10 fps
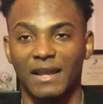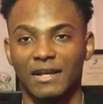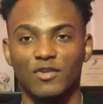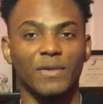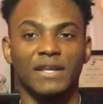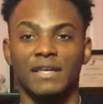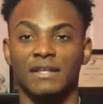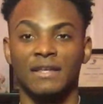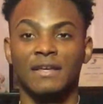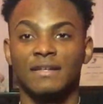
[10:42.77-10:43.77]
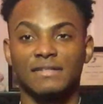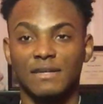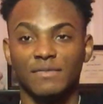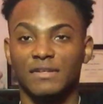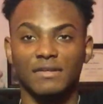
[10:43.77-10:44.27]
Like nobody can
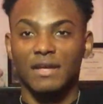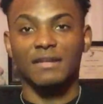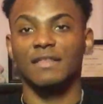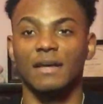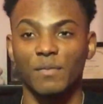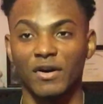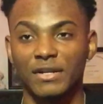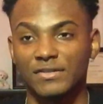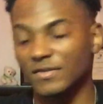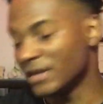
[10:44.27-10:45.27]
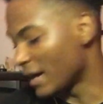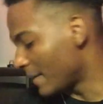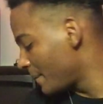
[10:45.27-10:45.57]
tell me anything about it. So yeah.